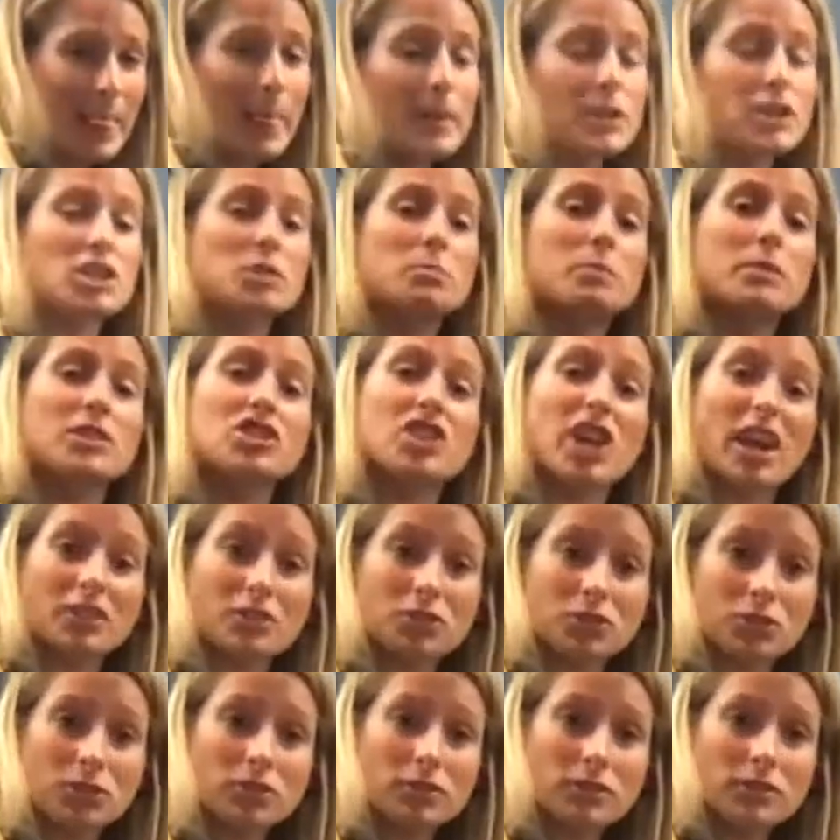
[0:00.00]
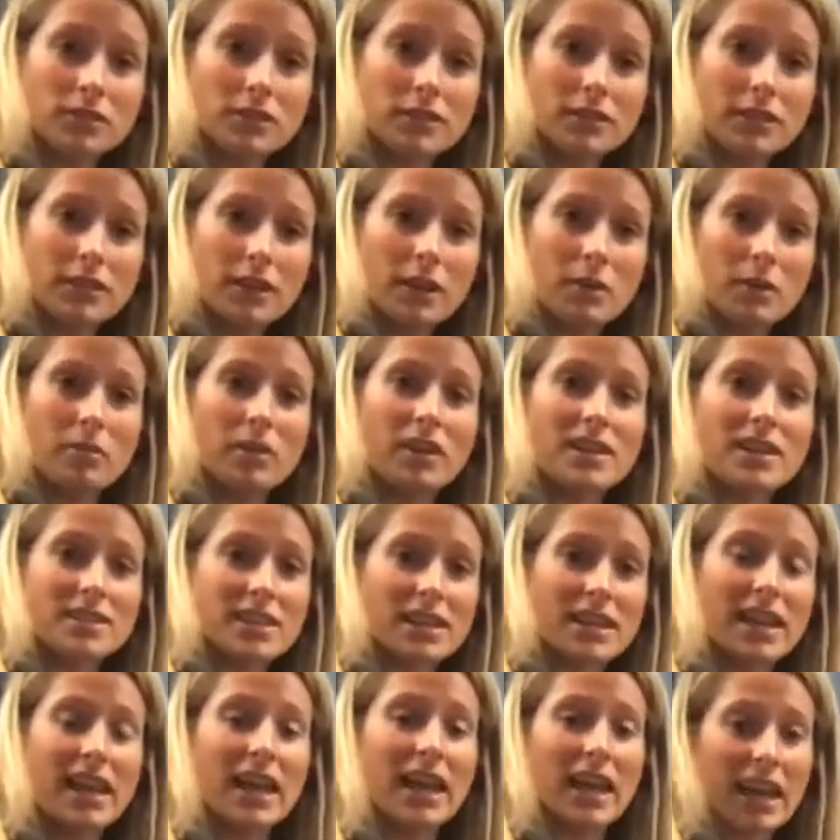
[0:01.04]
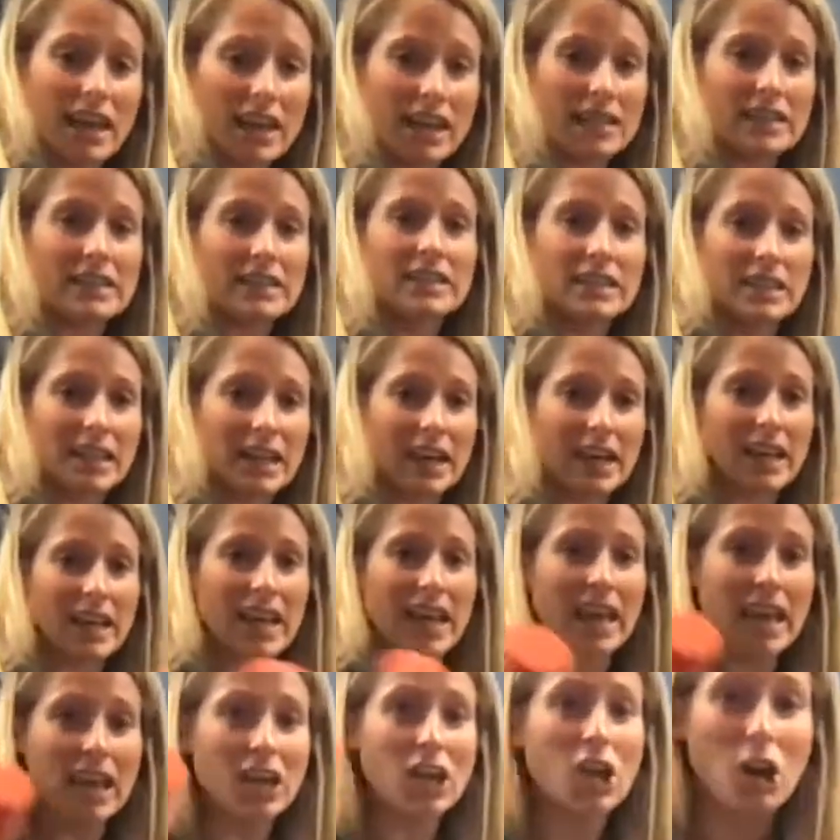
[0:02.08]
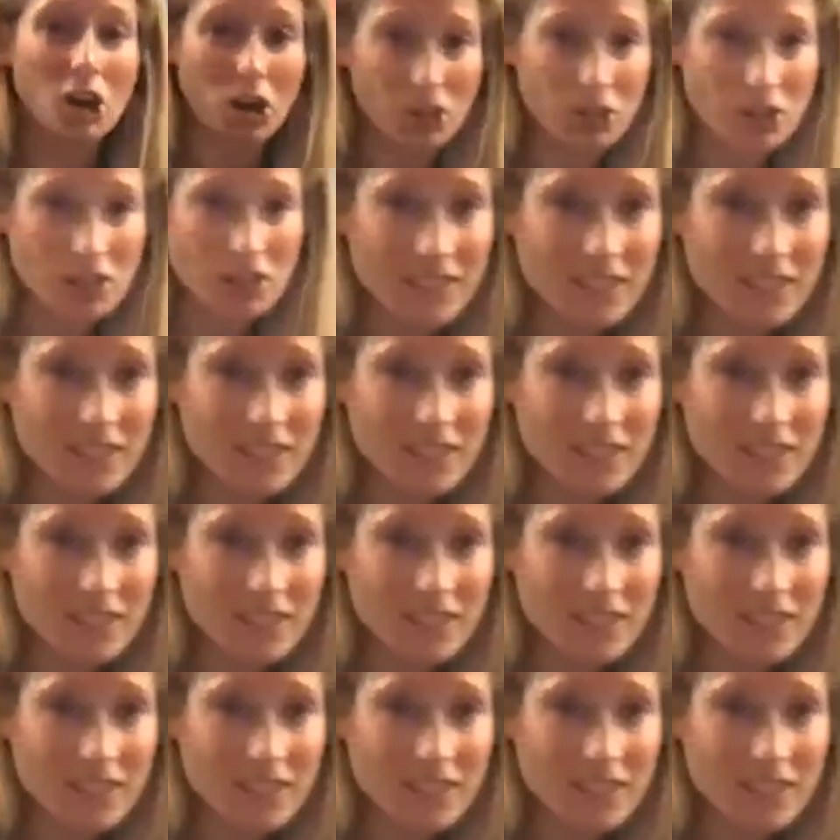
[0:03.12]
Just be gentle because it can hurt.